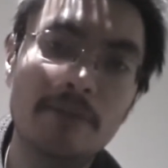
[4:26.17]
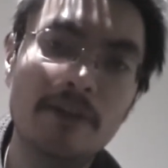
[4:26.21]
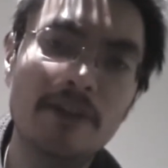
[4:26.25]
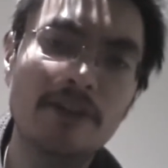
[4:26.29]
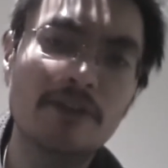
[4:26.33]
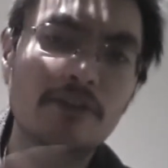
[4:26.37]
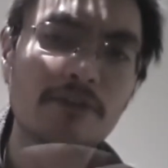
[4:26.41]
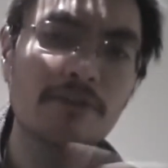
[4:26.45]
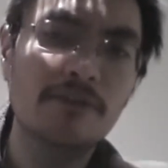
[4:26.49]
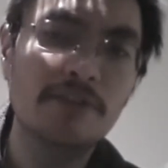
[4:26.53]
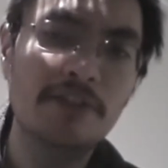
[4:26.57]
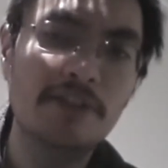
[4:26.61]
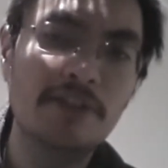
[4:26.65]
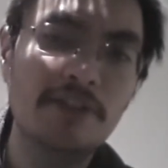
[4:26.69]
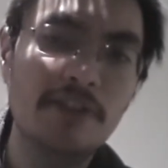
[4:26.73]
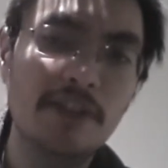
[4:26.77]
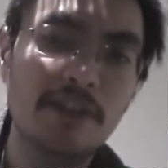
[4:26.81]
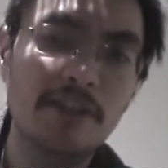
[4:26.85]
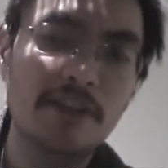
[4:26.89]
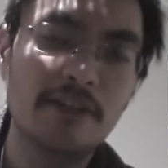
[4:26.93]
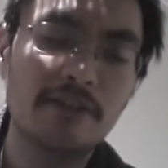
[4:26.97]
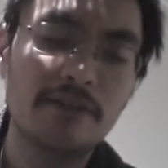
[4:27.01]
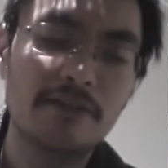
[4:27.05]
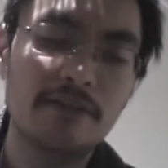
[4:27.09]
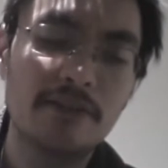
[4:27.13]
place of
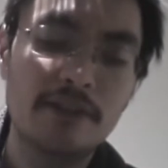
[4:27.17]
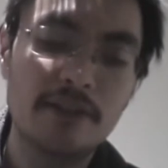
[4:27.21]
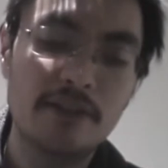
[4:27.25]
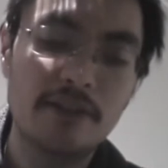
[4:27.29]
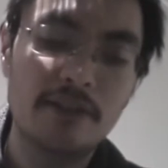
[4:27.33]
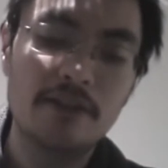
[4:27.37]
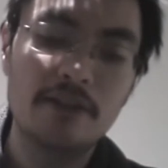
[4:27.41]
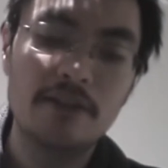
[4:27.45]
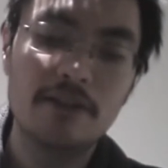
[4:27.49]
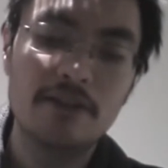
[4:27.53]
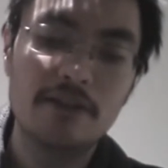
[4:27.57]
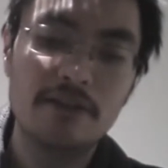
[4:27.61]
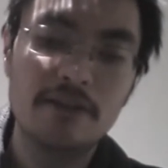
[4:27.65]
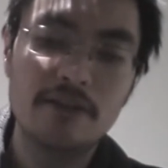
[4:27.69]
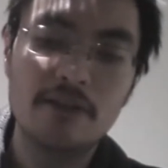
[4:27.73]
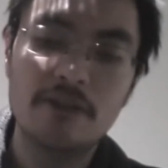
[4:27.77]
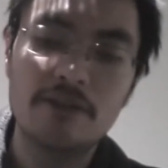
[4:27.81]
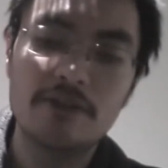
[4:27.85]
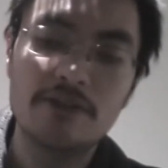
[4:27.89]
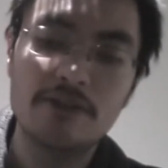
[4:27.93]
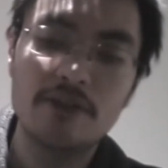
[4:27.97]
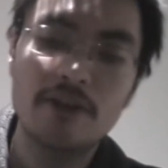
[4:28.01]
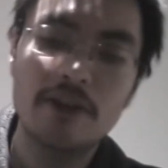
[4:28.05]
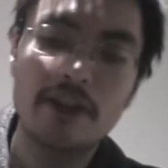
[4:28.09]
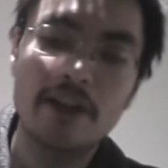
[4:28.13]
Cisse.
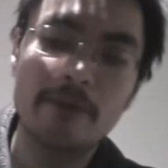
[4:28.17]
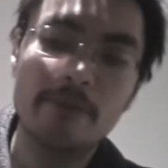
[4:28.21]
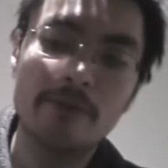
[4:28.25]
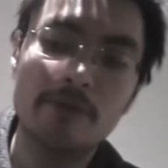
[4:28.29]
Not Shola